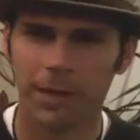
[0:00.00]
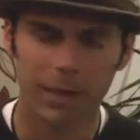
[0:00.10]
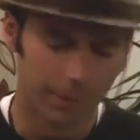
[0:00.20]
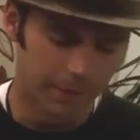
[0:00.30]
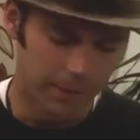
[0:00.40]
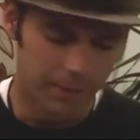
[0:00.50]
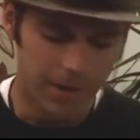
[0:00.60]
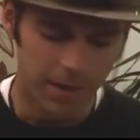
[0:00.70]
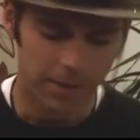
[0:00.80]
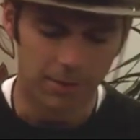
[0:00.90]
about the
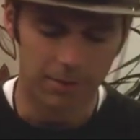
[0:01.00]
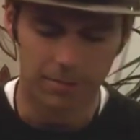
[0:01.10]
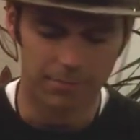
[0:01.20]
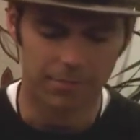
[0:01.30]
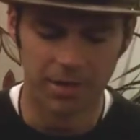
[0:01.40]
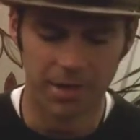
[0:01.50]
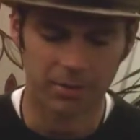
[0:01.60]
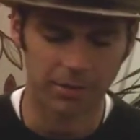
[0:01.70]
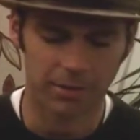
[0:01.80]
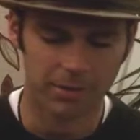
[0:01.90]
pen, and it's brown,
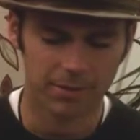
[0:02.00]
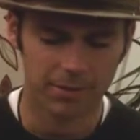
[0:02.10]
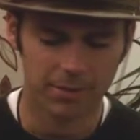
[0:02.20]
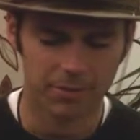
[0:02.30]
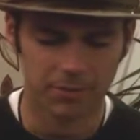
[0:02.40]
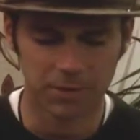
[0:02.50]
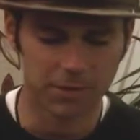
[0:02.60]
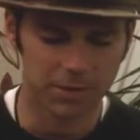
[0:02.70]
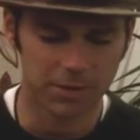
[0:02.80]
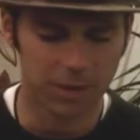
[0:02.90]
and it says
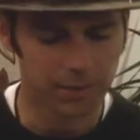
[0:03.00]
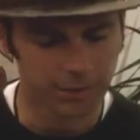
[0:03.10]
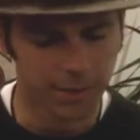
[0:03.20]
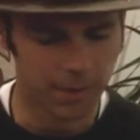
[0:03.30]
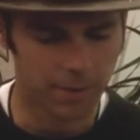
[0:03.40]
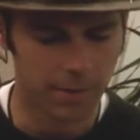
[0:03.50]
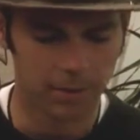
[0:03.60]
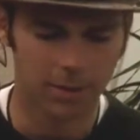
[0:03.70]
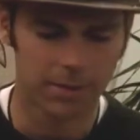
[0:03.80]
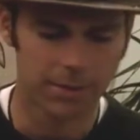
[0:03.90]
ridges.com on
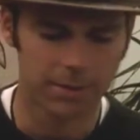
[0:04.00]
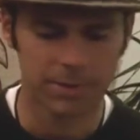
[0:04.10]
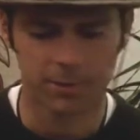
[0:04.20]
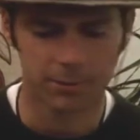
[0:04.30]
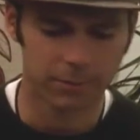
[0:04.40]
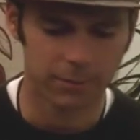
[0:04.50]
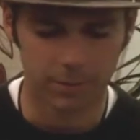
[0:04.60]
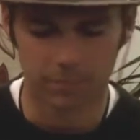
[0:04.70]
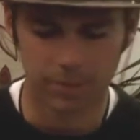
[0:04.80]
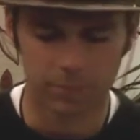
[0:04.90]
it, it's got silver
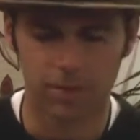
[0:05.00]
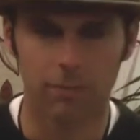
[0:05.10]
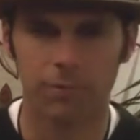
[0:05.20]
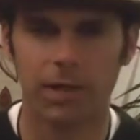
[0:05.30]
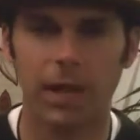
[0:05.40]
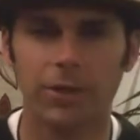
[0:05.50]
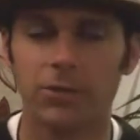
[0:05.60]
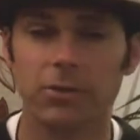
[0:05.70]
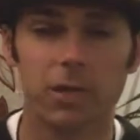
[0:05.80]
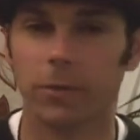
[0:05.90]
and blah, blah, blah, and you
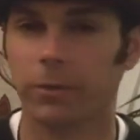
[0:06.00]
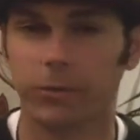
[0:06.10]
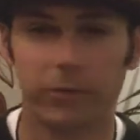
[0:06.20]
start with your